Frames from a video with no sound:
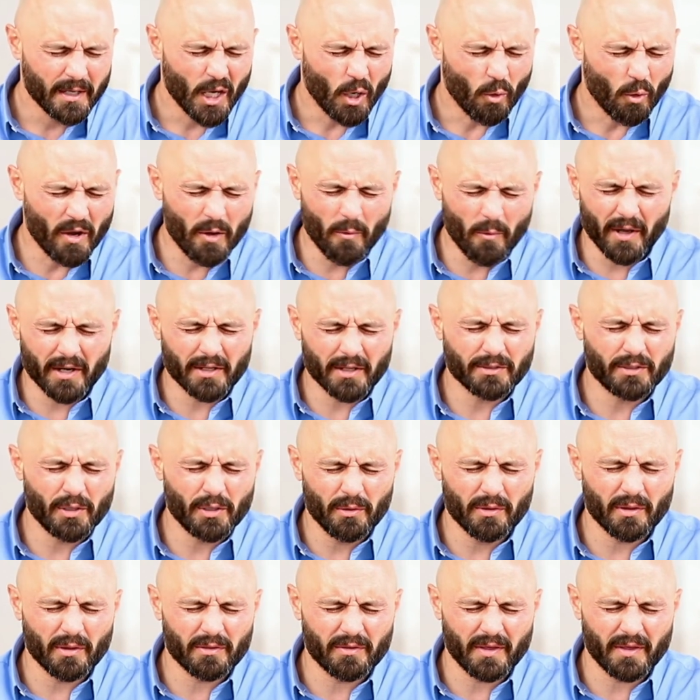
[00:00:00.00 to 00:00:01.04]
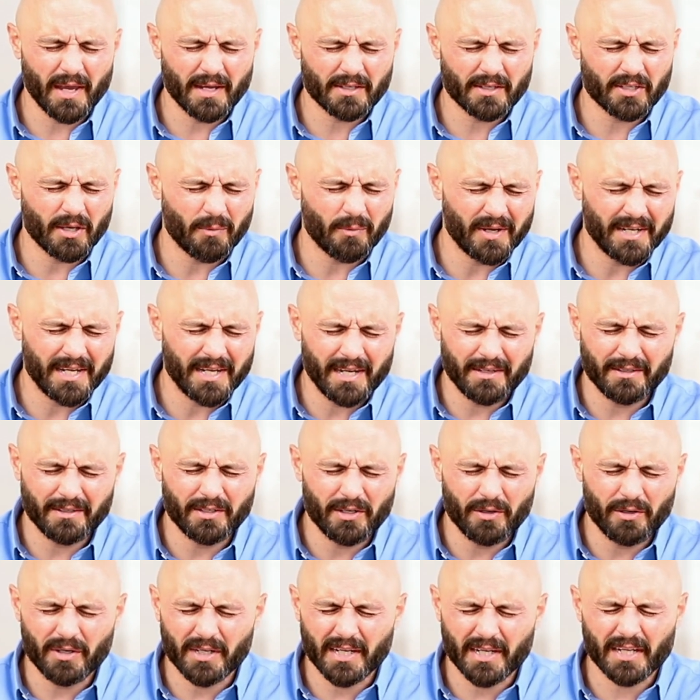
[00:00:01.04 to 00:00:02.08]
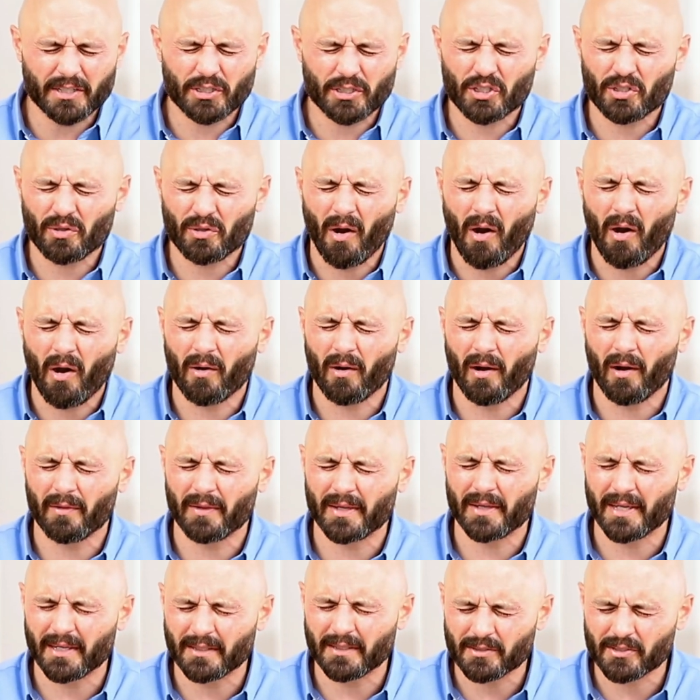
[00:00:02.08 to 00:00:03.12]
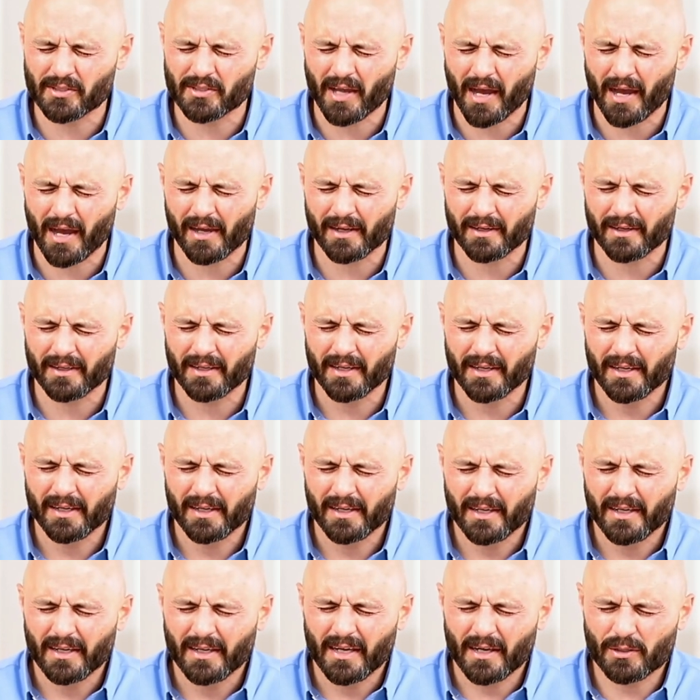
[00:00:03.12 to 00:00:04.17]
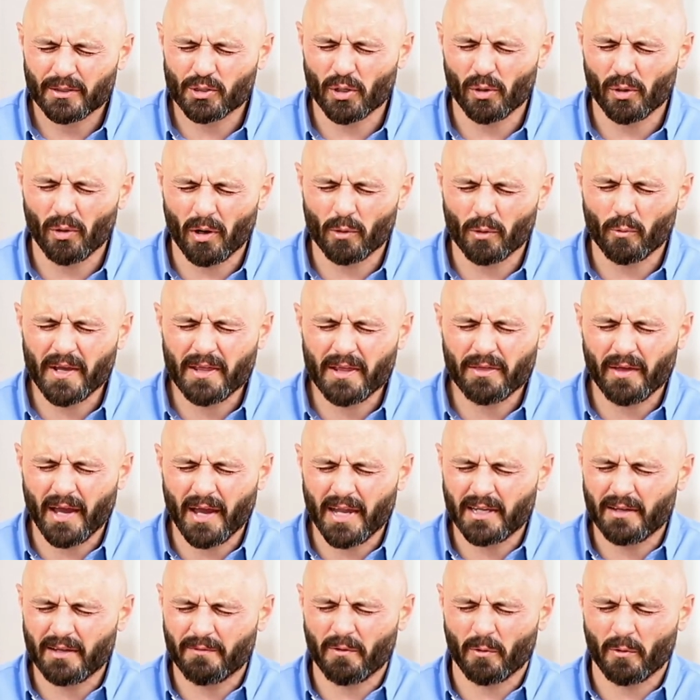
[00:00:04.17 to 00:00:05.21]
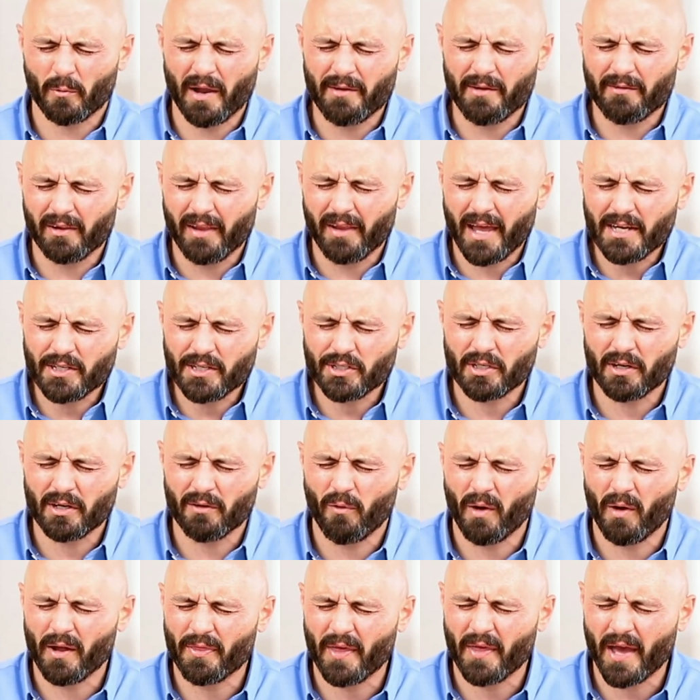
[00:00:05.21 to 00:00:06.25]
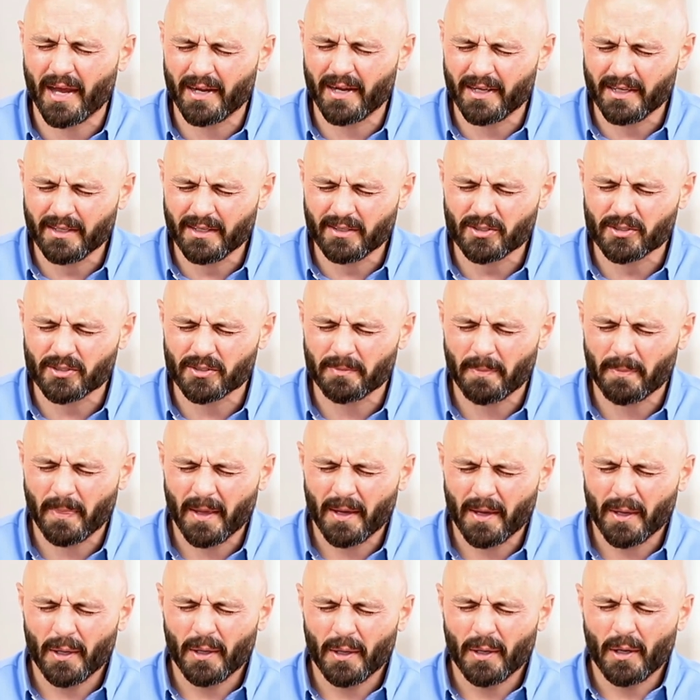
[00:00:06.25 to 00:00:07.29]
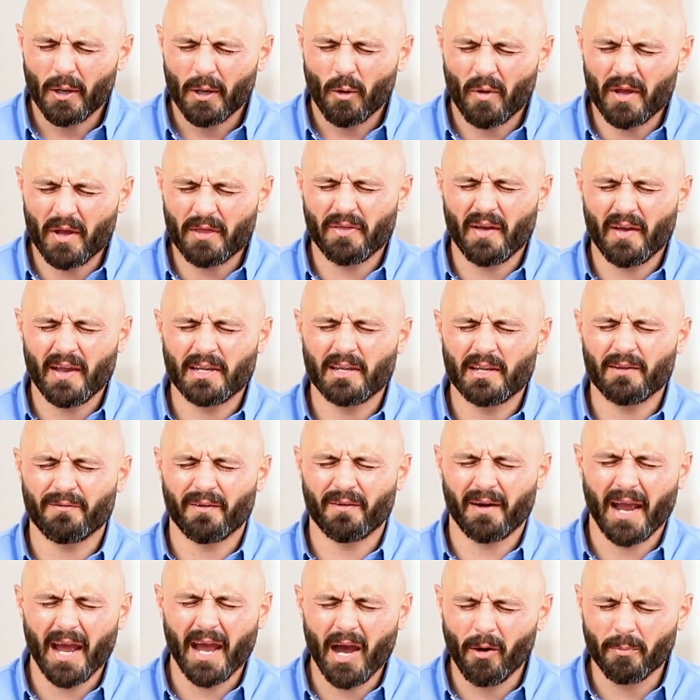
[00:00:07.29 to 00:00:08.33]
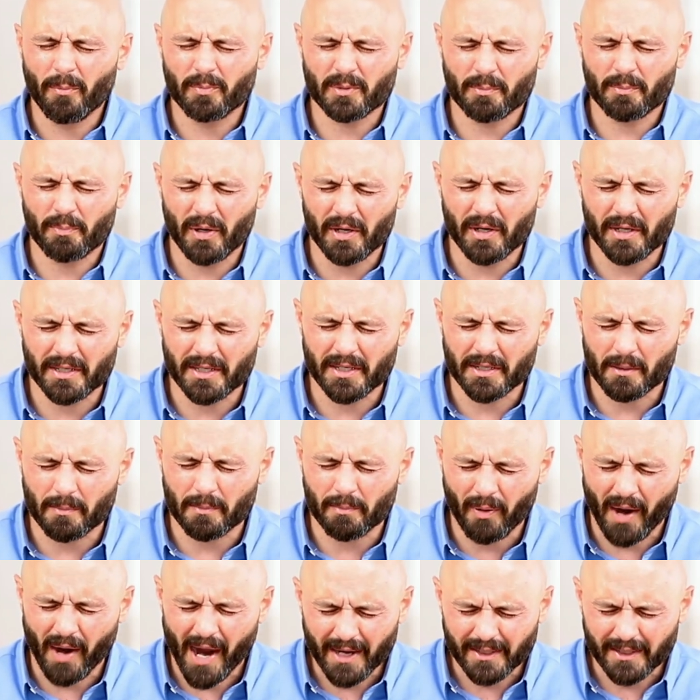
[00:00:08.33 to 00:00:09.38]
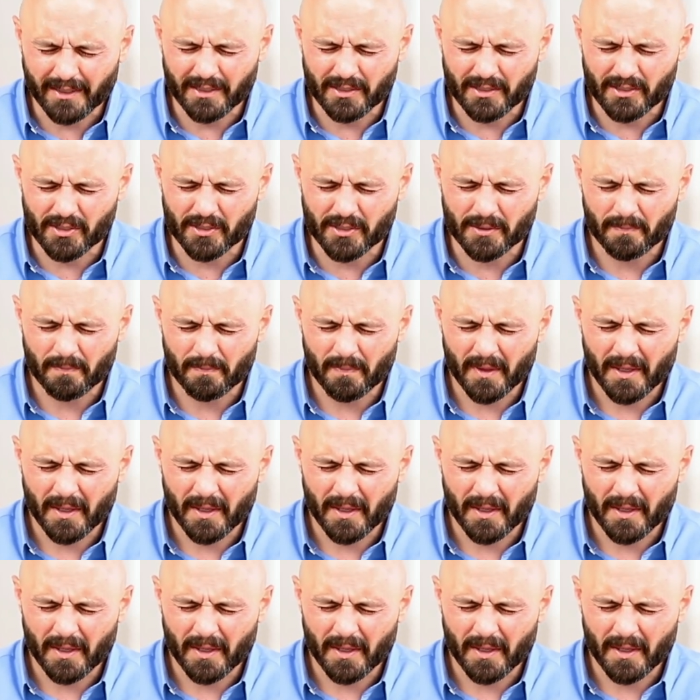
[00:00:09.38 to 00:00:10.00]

We want to do the things that we need to do to get strong on the inside. And so Lord, we thank you for revelation of what that is. We thank you for help to put it into practice.